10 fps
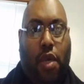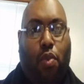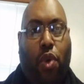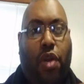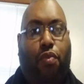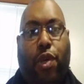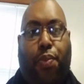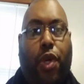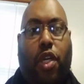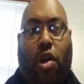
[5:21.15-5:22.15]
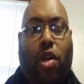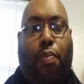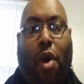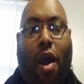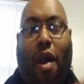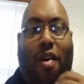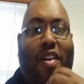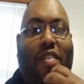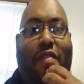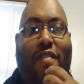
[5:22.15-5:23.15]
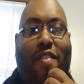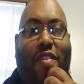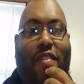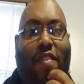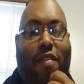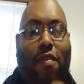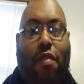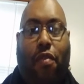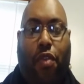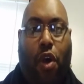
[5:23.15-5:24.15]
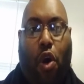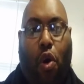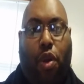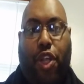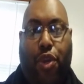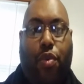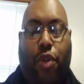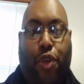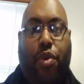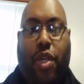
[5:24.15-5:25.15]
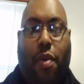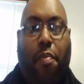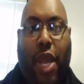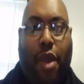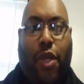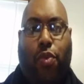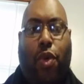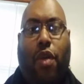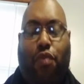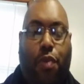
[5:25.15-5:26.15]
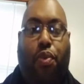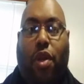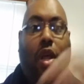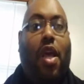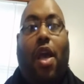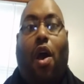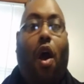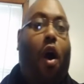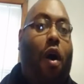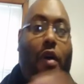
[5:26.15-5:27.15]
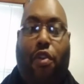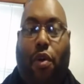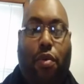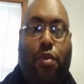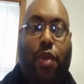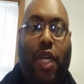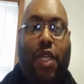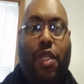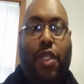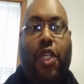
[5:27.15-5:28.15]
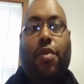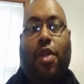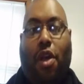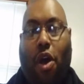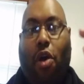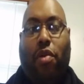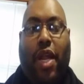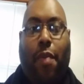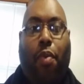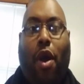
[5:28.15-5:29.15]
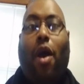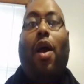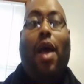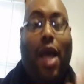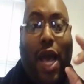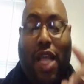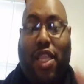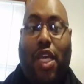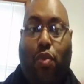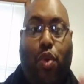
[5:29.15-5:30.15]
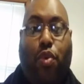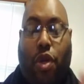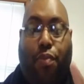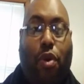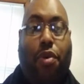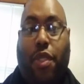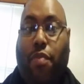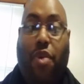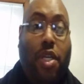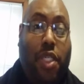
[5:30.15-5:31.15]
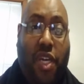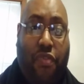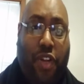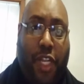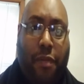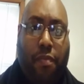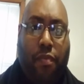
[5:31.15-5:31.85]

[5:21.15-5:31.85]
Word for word: What if we put it on the par of the holy un- union of marriage? What if we put all those relationships on that par, I think we would approach it much differently.